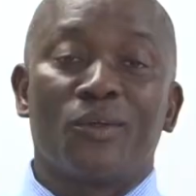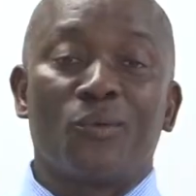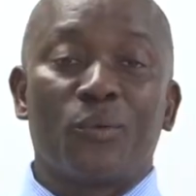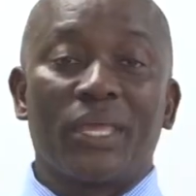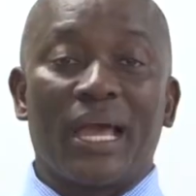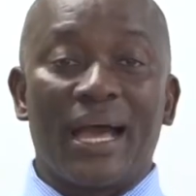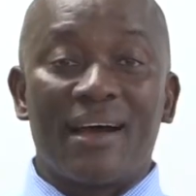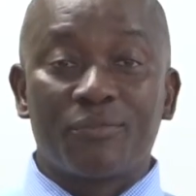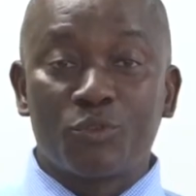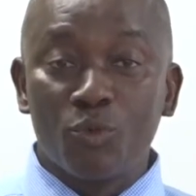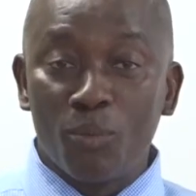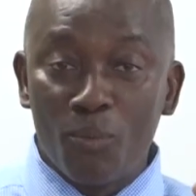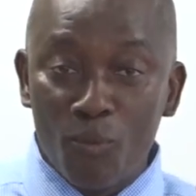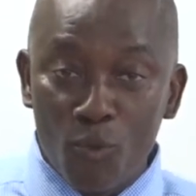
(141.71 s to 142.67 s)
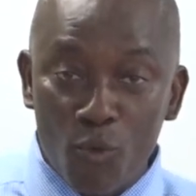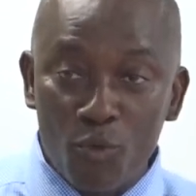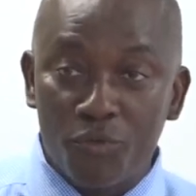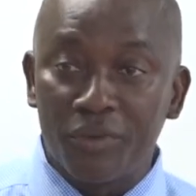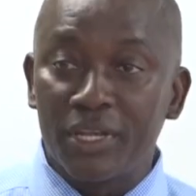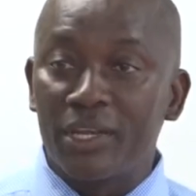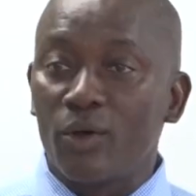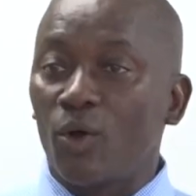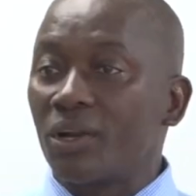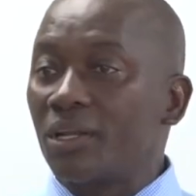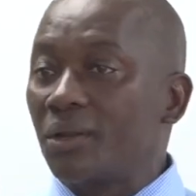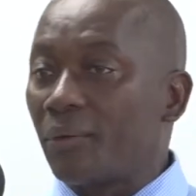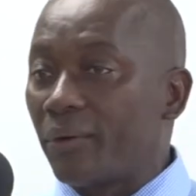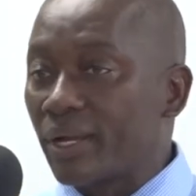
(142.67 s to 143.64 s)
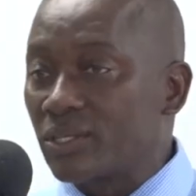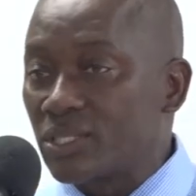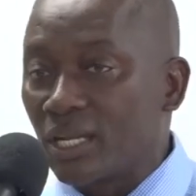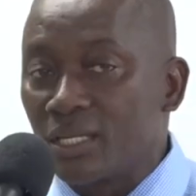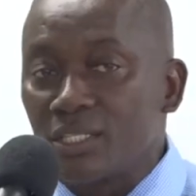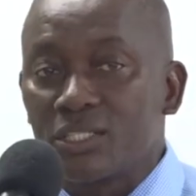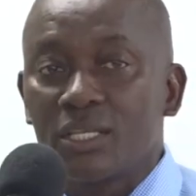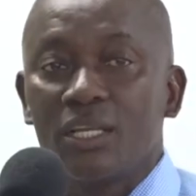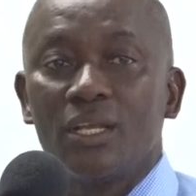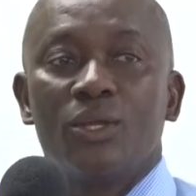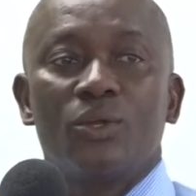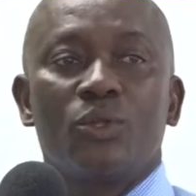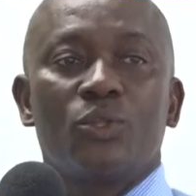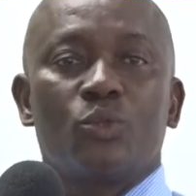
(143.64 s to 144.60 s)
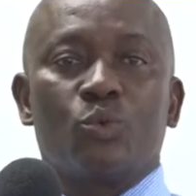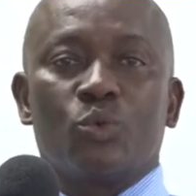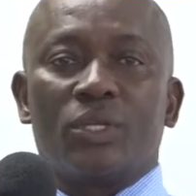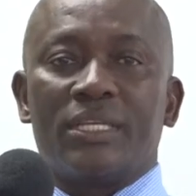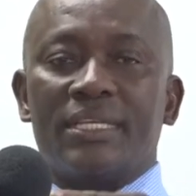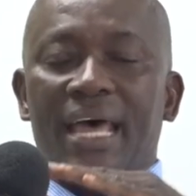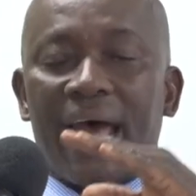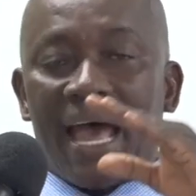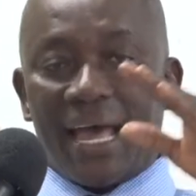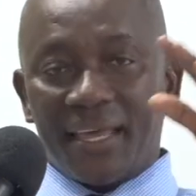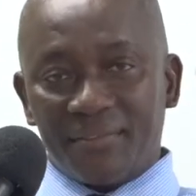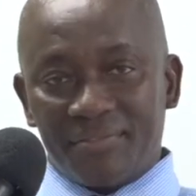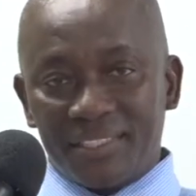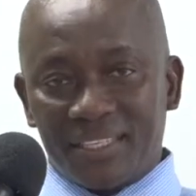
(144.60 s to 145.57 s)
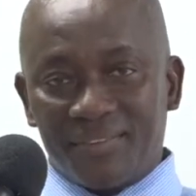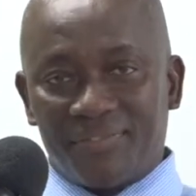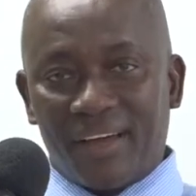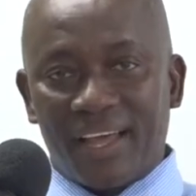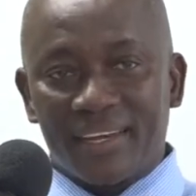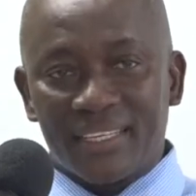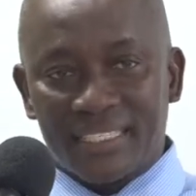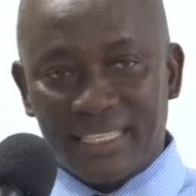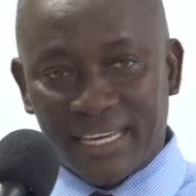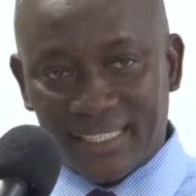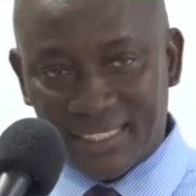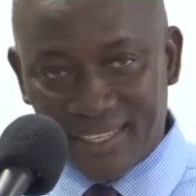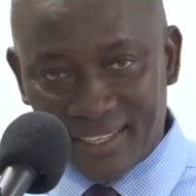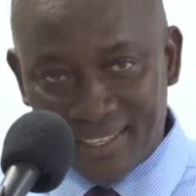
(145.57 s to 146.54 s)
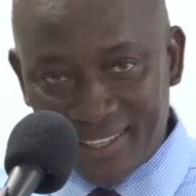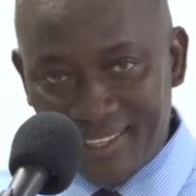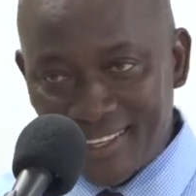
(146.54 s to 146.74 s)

We have to move in other directions diversify the sector.